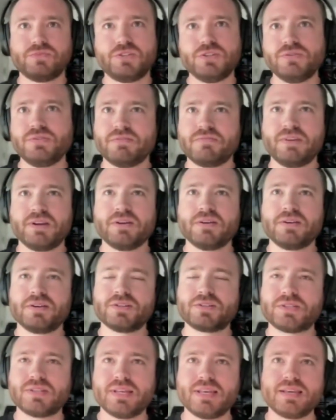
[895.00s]
do
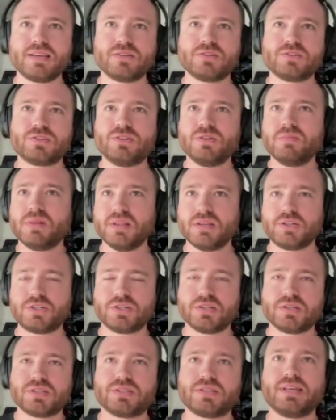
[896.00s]
nefarious things, do
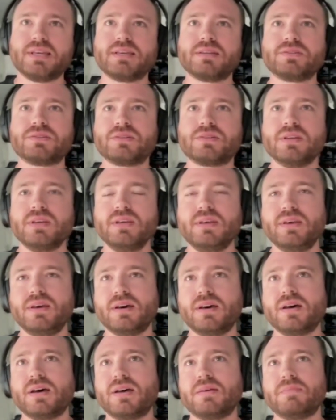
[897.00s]
malicious things.
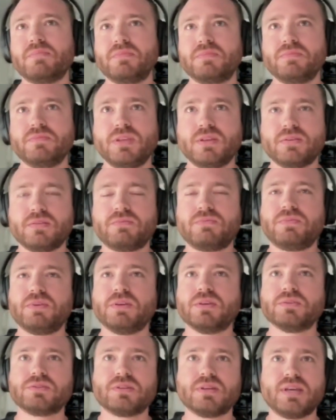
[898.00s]
Um, you know, it
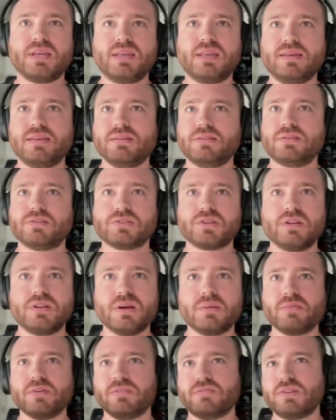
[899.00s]
feels like there's a
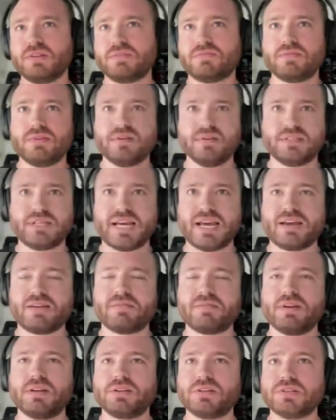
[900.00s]
number of different
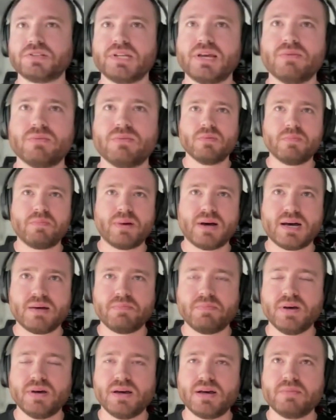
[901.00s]
attack vectors will
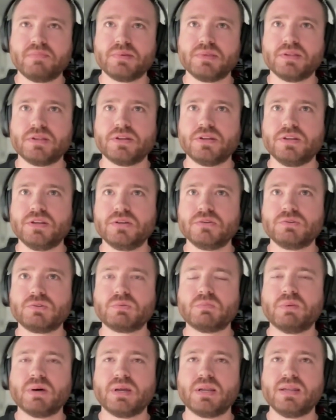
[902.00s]
pop up in the
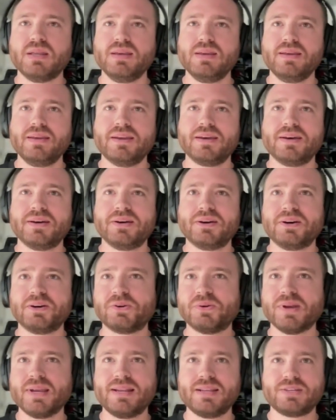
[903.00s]
news. But uh, a
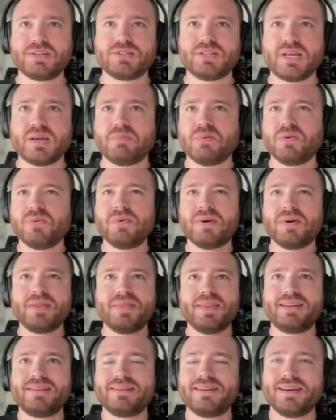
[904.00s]
great example,
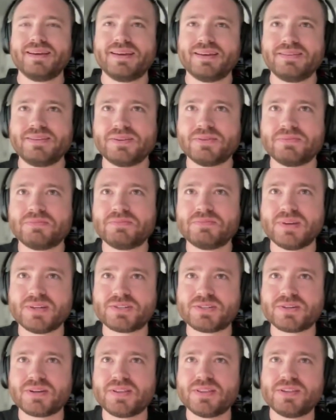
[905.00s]
one that uh, you know I
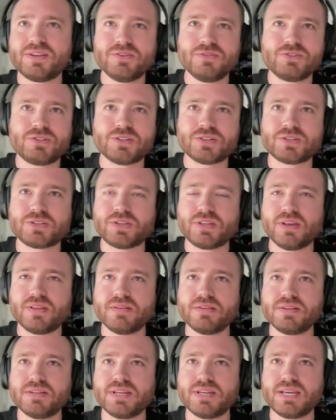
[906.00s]
saw in the news just the
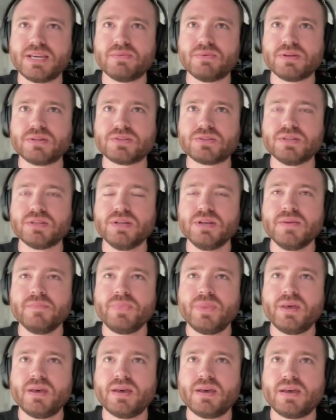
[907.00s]
other day, was
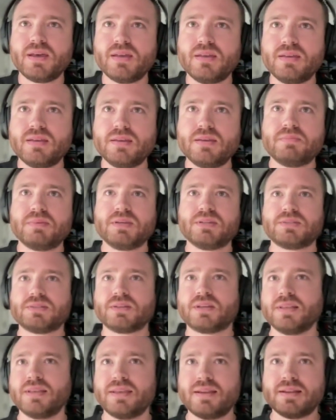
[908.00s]
uh,
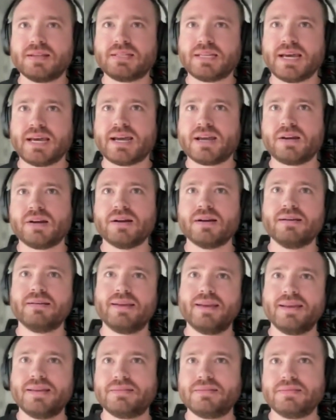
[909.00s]
basically, an
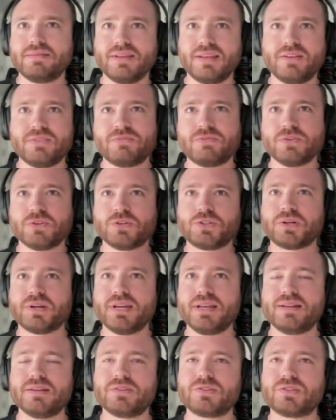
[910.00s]
attacker had
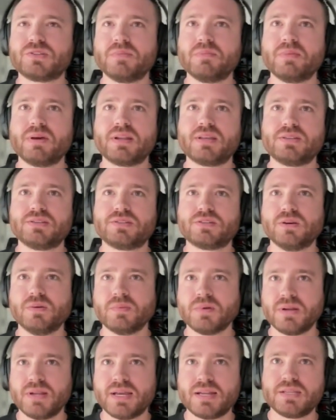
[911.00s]
infiltrated somebody's
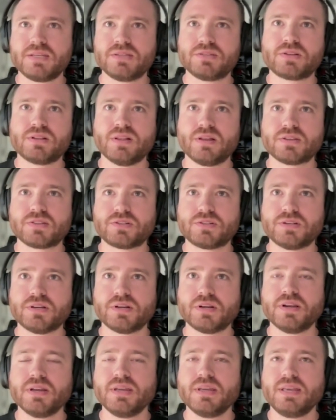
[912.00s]
Kubernetes
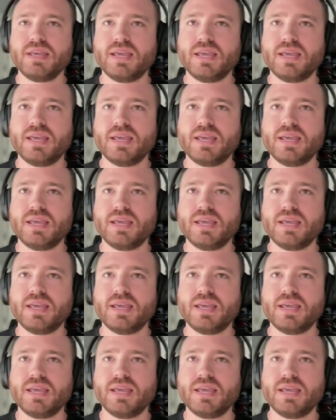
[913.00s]
cluster